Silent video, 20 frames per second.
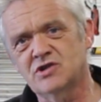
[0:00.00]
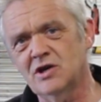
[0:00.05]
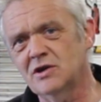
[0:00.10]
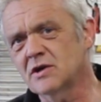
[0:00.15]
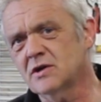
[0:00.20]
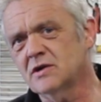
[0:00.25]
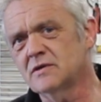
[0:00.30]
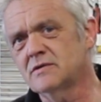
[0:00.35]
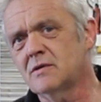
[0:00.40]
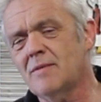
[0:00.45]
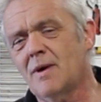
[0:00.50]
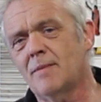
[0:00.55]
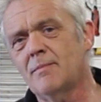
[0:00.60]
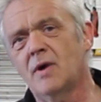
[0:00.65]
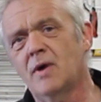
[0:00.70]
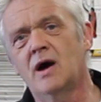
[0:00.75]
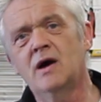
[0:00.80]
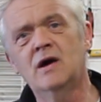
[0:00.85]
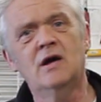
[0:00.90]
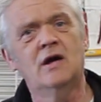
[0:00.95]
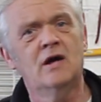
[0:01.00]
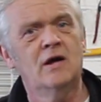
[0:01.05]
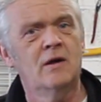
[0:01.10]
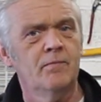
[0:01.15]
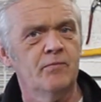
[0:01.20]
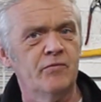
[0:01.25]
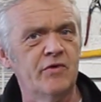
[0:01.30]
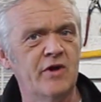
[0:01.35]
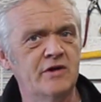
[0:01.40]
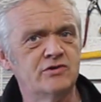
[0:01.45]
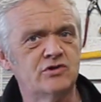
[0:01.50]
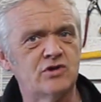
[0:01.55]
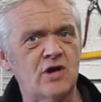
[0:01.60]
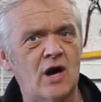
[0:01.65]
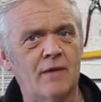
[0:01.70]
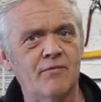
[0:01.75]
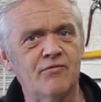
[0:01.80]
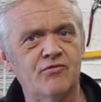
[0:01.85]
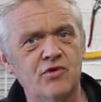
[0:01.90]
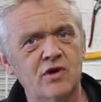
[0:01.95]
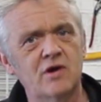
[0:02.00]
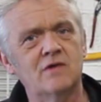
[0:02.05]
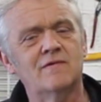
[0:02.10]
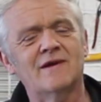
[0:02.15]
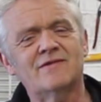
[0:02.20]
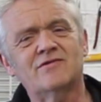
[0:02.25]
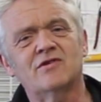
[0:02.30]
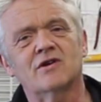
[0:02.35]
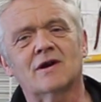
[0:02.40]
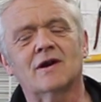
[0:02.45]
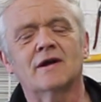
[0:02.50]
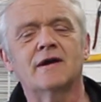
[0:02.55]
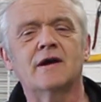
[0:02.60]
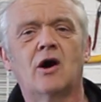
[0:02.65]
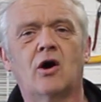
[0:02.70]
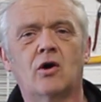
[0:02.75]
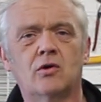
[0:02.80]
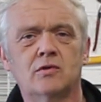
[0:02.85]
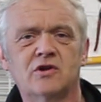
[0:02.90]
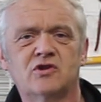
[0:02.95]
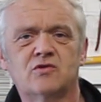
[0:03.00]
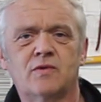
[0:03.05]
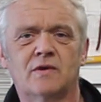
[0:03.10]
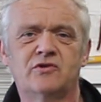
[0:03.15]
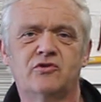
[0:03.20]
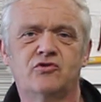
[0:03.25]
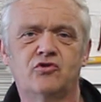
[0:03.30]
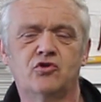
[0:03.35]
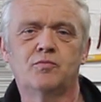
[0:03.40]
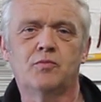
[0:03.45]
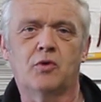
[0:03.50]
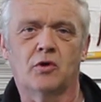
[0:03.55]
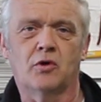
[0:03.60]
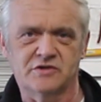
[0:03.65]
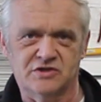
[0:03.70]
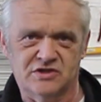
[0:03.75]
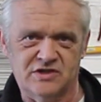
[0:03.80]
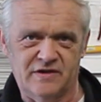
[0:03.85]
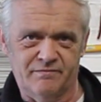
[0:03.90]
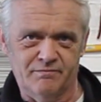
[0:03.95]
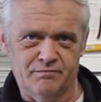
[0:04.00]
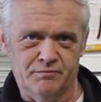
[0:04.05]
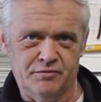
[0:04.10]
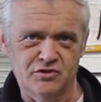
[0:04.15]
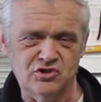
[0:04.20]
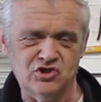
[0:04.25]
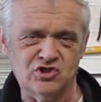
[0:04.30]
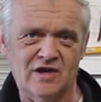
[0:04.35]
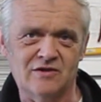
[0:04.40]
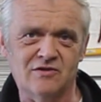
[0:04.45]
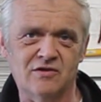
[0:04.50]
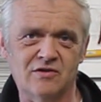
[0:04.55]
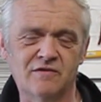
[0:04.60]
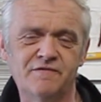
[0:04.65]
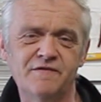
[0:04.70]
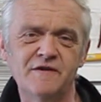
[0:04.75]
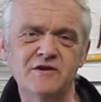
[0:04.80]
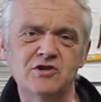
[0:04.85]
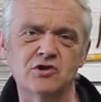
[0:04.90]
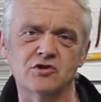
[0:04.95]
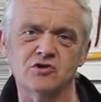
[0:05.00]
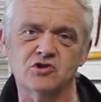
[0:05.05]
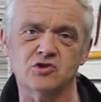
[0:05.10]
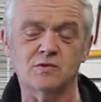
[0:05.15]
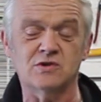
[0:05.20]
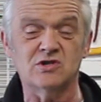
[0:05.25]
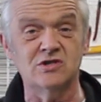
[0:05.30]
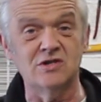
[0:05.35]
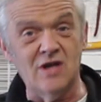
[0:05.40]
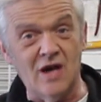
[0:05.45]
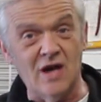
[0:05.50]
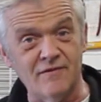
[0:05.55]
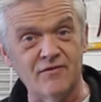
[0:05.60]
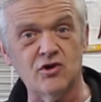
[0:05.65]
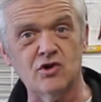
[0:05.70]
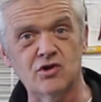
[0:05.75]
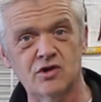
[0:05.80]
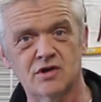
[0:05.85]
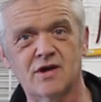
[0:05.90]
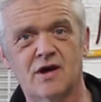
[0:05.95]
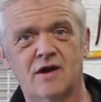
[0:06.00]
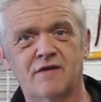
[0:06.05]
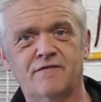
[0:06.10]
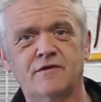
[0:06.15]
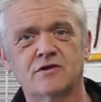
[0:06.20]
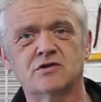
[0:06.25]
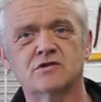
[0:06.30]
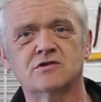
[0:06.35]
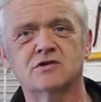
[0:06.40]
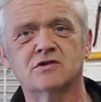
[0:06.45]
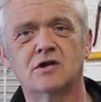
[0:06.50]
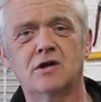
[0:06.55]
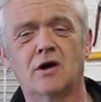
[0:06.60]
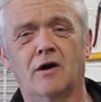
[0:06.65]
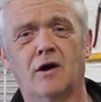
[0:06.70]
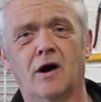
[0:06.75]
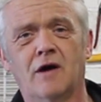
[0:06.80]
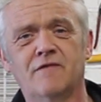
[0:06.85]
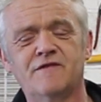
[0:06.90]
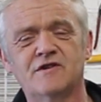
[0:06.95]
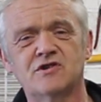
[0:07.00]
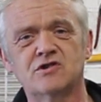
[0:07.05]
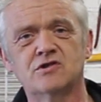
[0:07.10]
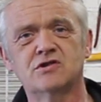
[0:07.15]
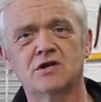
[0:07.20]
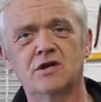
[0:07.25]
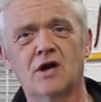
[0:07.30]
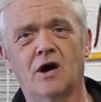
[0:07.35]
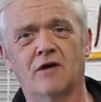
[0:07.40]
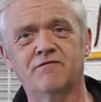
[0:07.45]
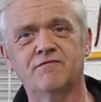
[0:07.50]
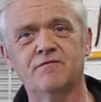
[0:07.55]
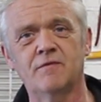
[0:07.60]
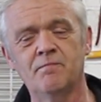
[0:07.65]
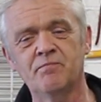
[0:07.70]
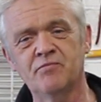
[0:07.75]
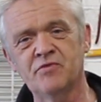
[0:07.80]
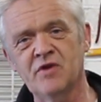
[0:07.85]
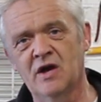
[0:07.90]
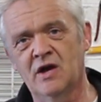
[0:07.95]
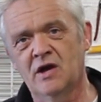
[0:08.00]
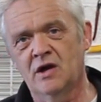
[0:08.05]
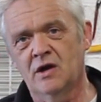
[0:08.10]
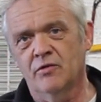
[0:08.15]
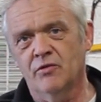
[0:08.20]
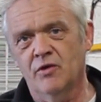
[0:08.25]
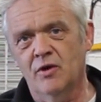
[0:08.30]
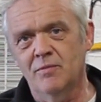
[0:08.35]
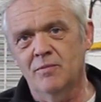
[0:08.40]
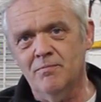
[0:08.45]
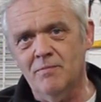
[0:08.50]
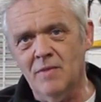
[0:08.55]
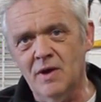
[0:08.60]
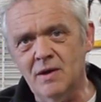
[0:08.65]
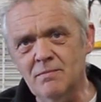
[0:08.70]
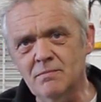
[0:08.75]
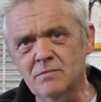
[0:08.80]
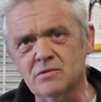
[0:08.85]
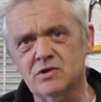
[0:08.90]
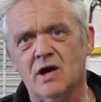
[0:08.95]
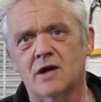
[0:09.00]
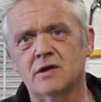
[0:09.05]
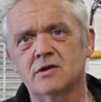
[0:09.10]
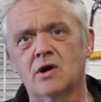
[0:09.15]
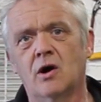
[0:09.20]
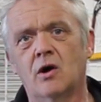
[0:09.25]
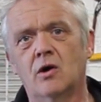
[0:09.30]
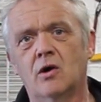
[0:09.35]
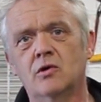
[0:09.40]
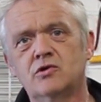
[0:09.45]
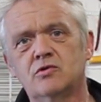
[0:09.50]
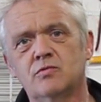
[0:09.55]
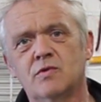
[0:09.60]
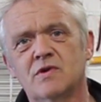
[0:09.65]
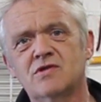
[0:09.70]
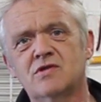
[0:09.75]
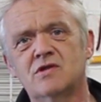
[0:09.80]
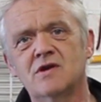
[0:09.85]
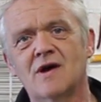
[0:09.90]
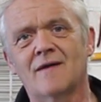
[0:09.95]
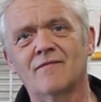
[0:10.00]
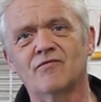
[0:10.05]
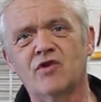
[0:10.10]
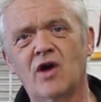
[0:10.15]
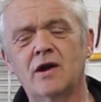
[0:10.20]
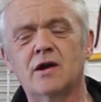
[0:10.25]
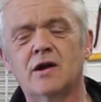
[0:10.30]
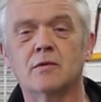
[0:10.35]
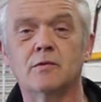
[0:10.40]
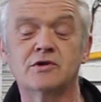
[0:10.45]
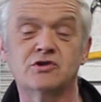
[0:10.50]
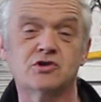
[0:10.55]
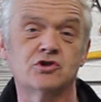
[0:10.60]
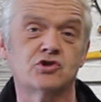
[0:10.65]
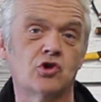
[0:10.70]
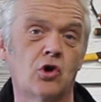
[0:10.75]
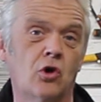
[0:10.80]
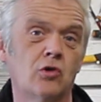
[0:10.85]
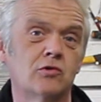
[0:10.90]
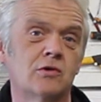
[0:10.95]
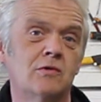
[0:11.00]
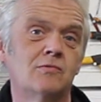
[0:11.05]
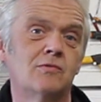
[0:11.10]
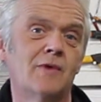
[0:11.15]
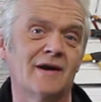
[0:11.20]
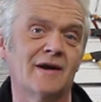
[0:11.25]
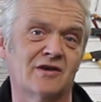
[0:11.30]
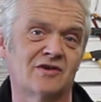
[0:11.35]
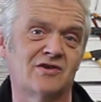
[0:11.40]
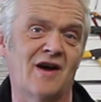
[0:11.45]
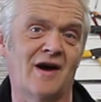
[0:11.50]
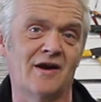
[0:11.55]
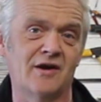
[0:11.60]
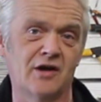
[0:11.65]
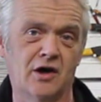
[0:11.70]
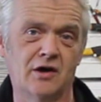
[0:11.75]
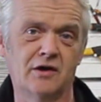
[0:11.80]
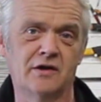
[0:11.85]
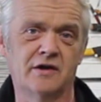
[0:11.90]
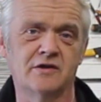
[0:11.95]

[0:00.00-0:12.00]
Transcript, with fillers: Silicon remember is uh, theoretically only 22.7% efficient, so it's never going to get efficient enough, efficient enough. The MIM diode with the antenna, which is called a rectenna,